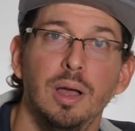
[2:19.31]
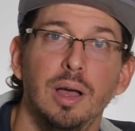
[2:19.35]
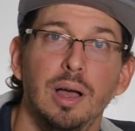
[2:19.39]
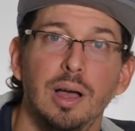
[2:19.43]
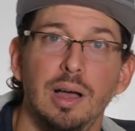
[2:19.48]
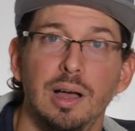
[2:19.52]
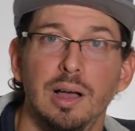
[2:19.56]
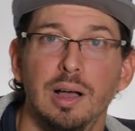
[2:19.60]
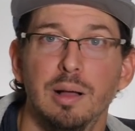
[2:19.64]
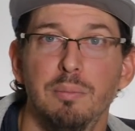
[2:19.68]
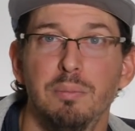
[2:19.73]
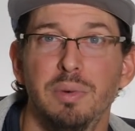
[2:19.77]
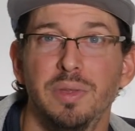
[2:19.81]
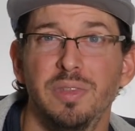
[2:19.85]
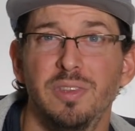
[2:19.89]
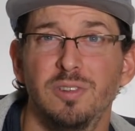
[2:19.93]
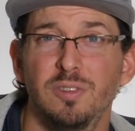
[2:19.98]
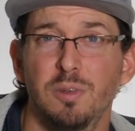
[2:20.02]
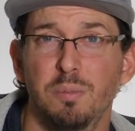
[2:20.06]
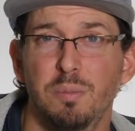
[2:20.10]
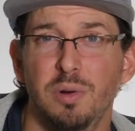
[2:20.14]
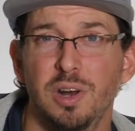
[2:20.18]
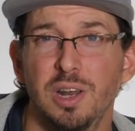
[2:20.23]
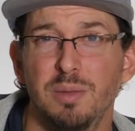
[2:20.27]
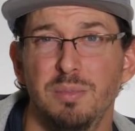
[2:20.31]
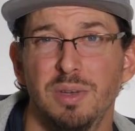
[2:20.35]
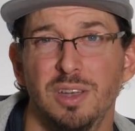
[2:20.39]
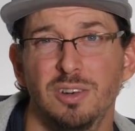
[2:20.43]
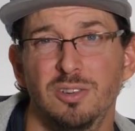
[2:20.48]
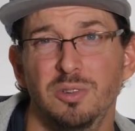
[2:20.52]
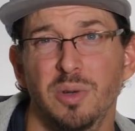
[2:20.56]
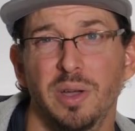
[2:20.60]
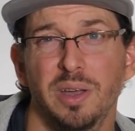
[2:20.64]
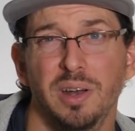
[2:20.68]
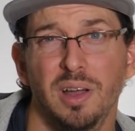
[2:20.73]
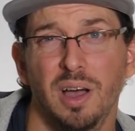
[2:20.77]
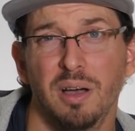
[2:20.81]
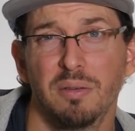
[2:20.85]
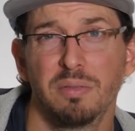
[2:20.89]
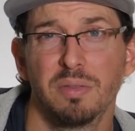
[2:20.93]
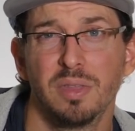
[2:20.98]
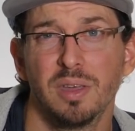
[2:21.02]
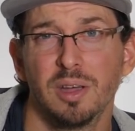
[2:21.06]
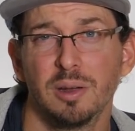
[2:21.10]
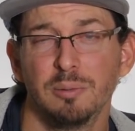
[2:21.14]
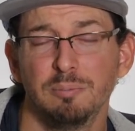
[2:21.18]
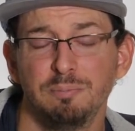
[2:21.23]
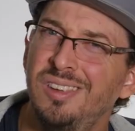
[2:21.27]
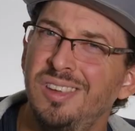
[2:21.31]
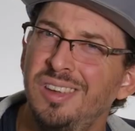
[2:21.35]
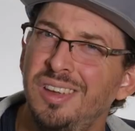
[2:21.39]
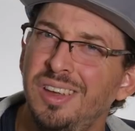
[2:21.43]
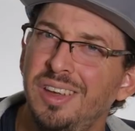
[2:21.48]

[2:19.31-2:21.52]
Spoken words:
But there's a pretty big trade-off there.